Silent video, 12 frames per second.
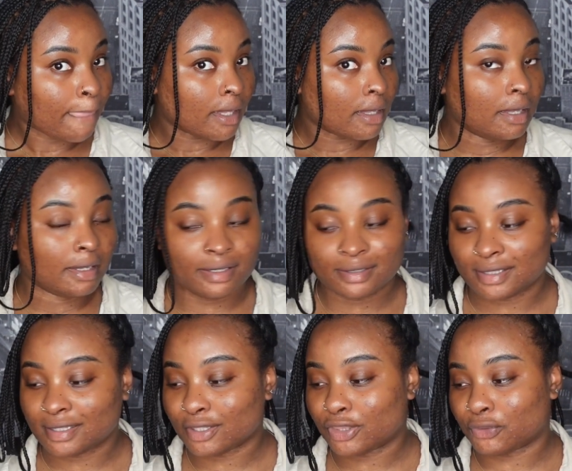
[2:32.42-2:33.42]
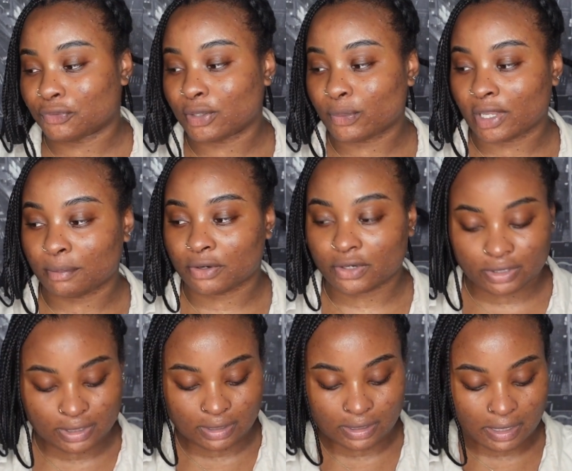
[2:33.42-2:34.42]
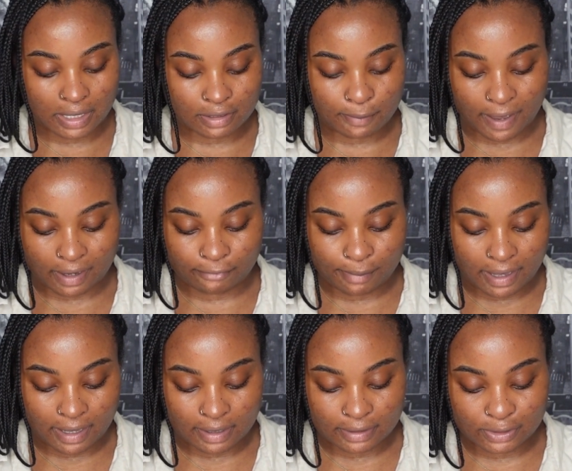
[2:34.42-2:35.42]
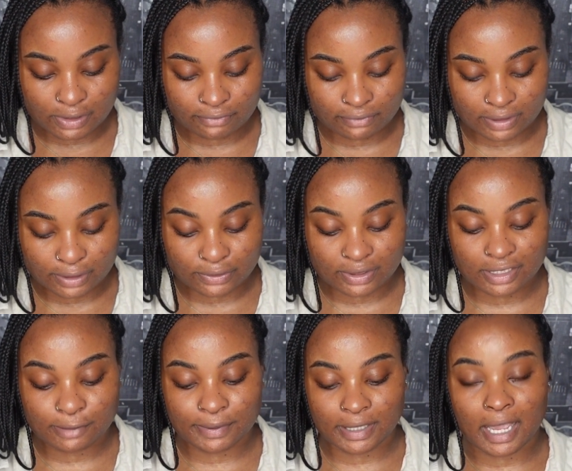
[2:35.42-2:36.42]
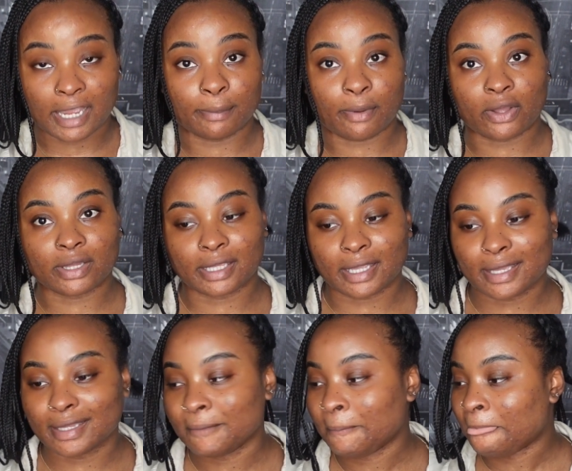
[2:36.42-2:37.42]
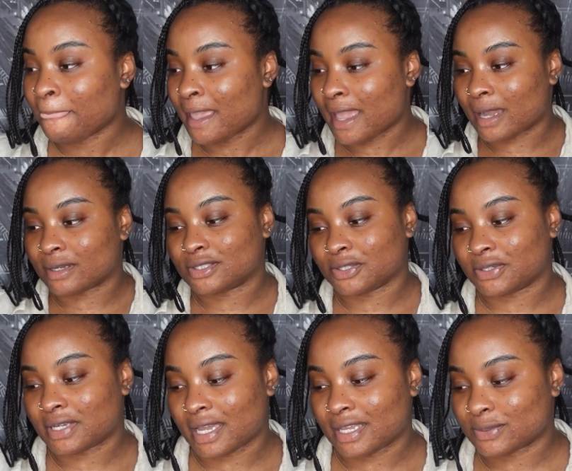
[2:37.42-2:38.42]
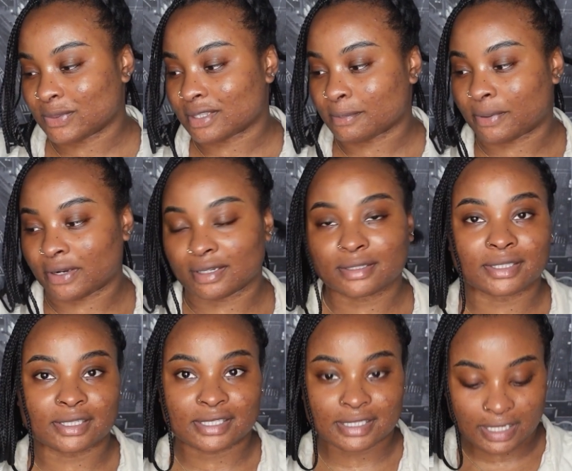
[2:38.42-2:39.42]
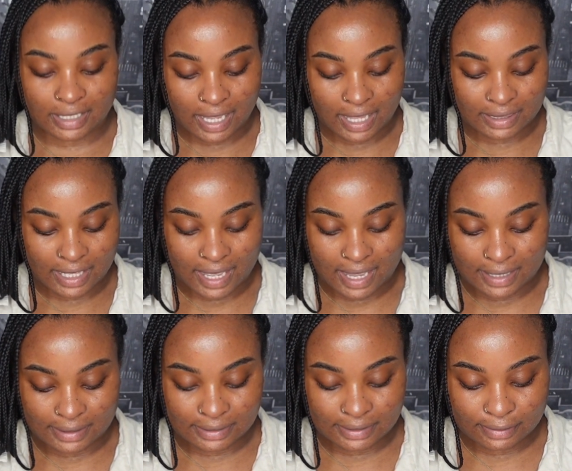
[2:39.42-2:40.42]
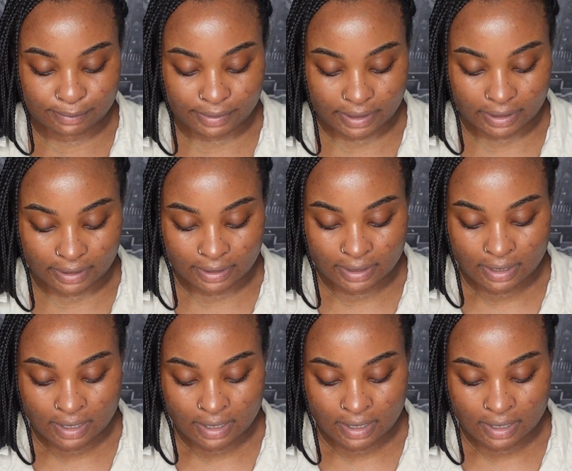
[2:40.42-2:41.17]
the 3-way mirror to look at the back of my head, so I've literally been eyeballing it. I'll show you guys what the parting looks like at the end, but